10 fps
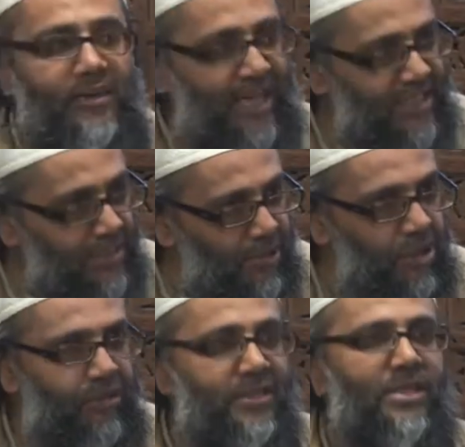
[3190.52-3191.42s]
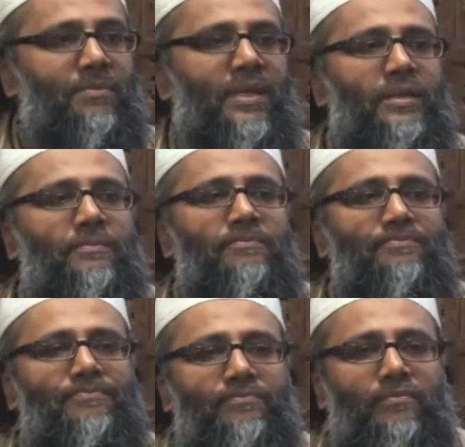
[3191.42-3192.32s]
That's the majority opinion.
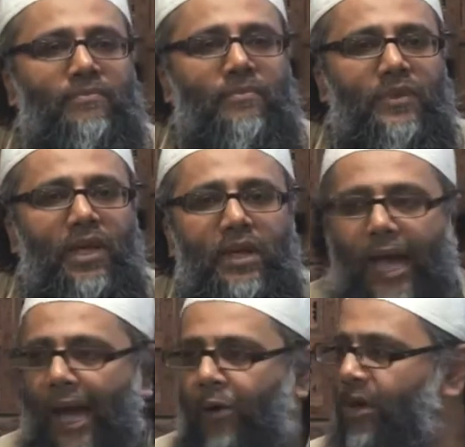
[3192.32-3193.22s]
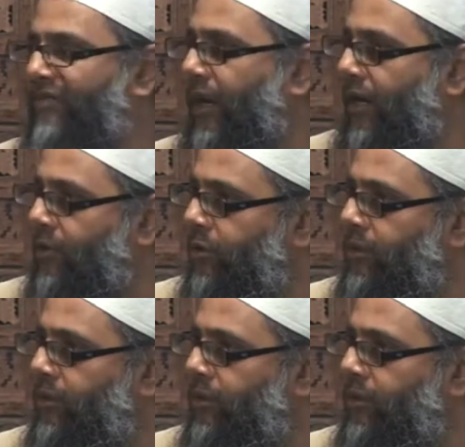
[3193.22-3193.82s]
However, a